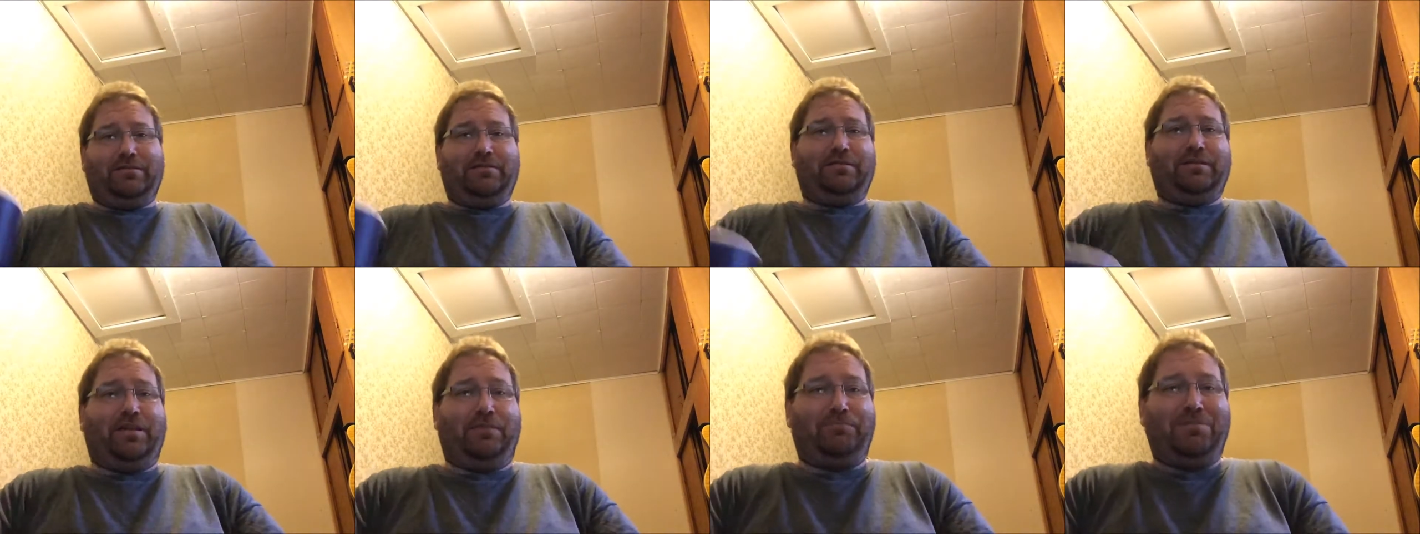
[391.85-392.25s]

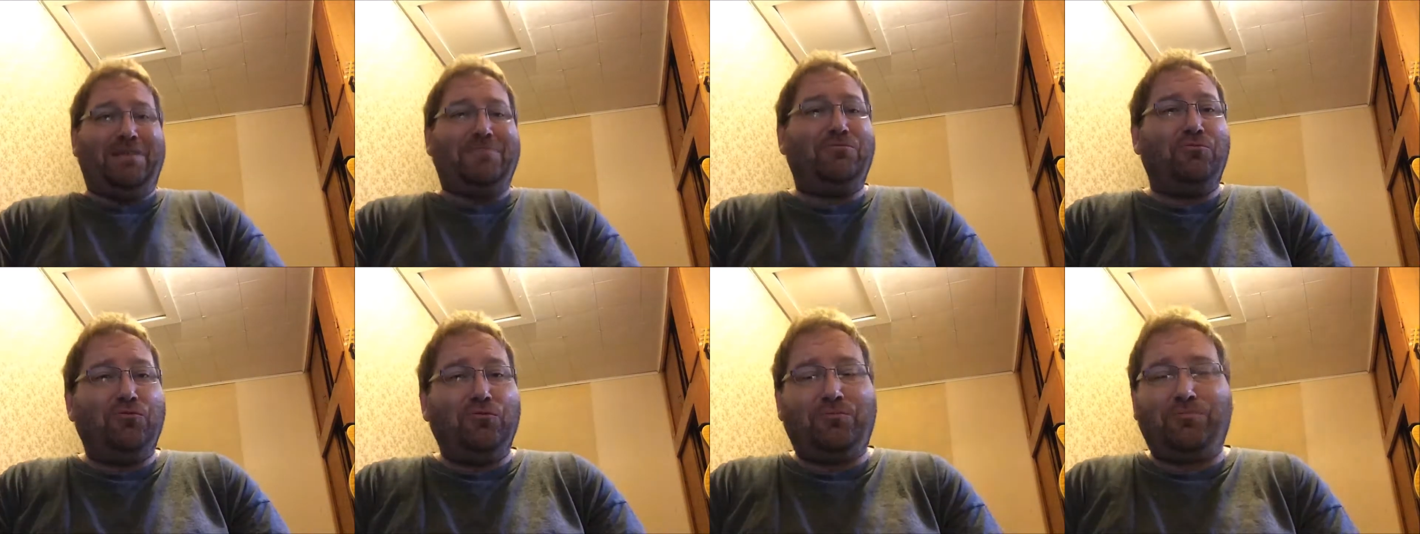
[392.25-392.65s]
that
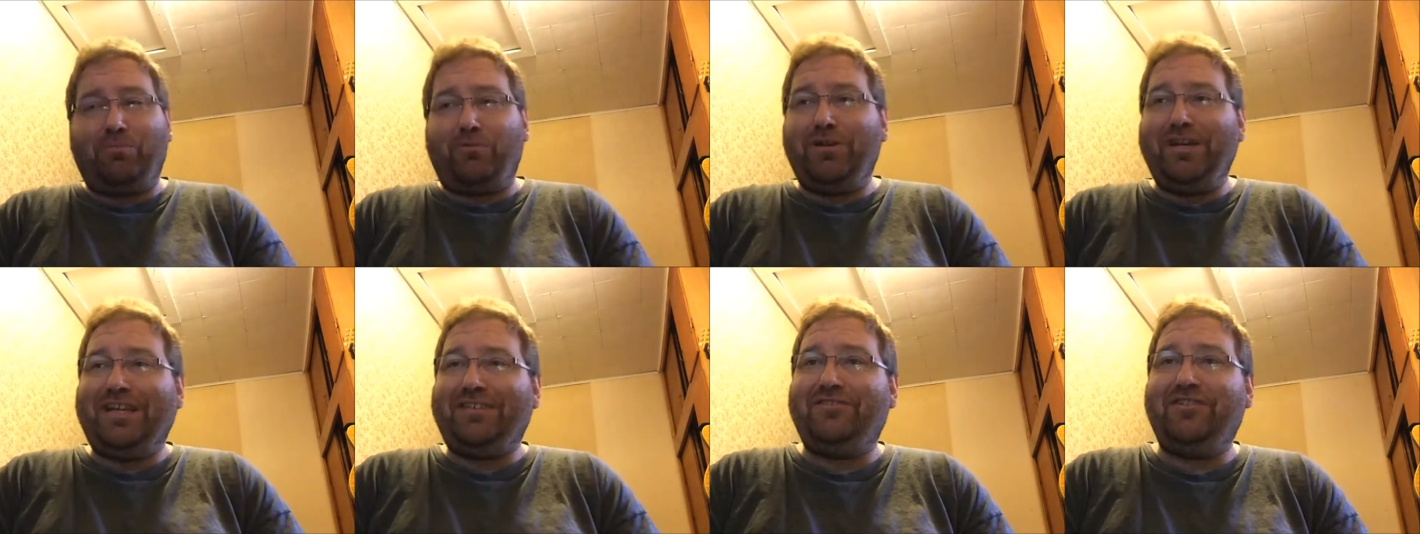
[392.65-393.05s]
people with
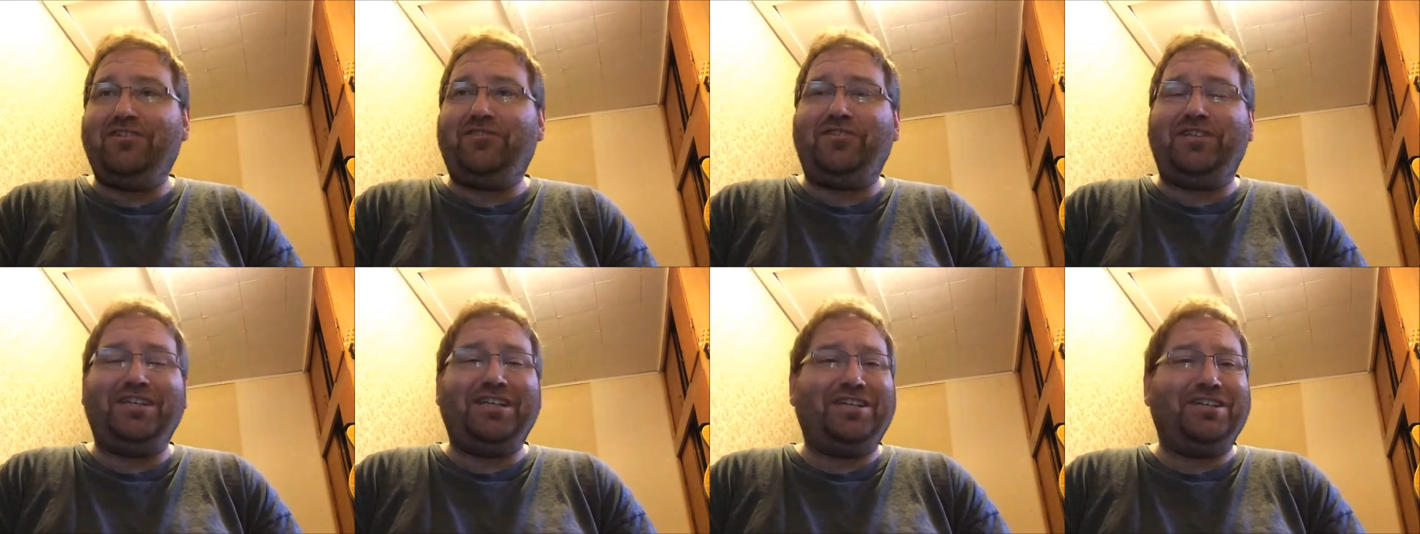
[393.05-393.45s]

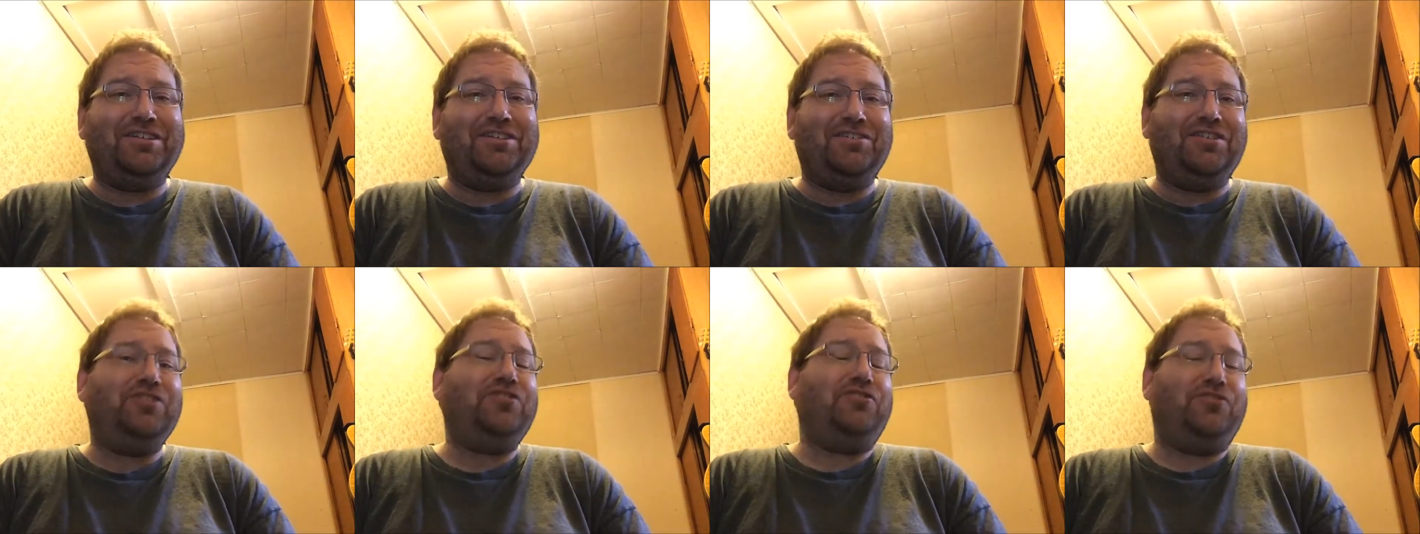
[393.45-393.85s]
pre-existing
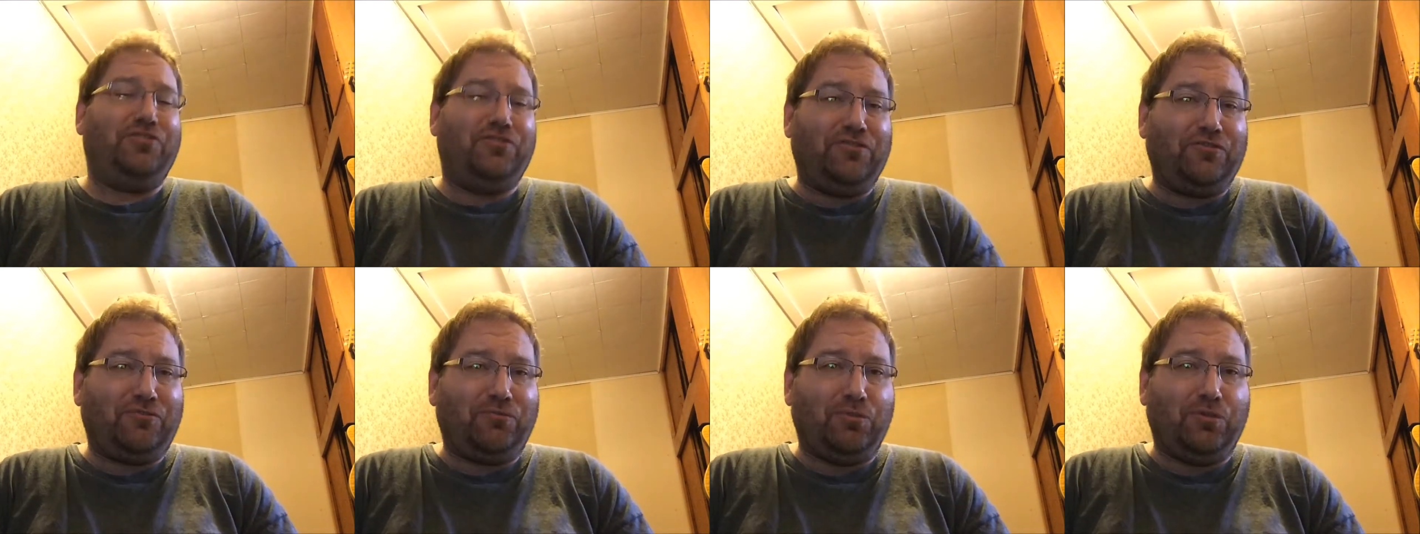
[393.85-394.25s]

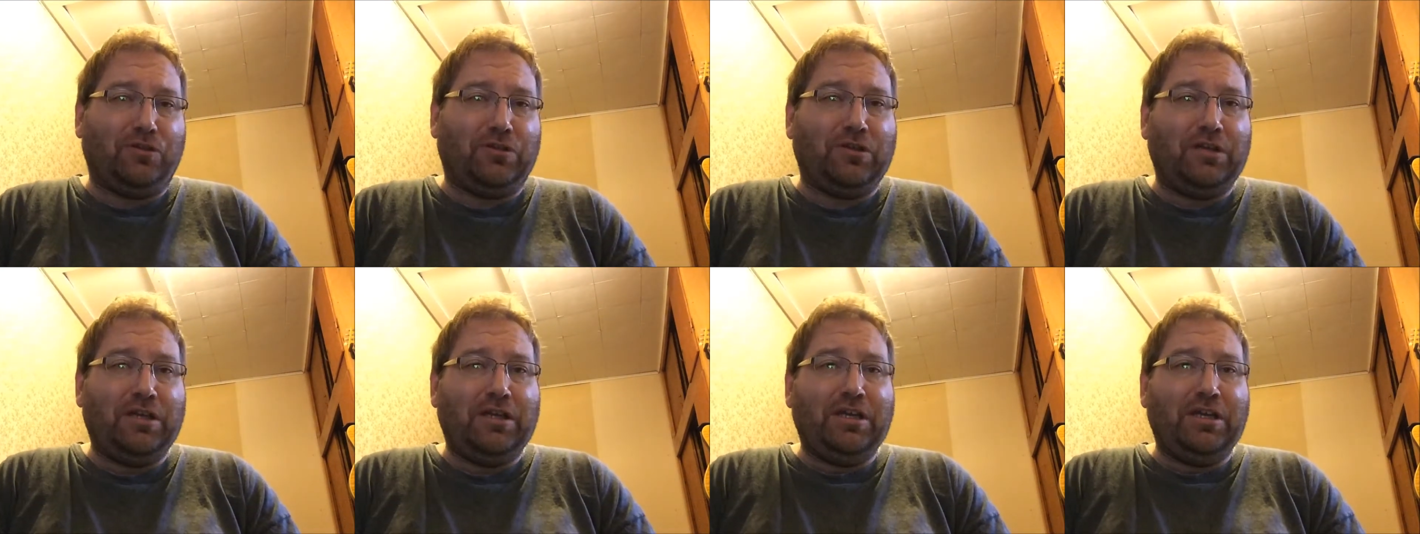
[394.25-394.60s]
conditions will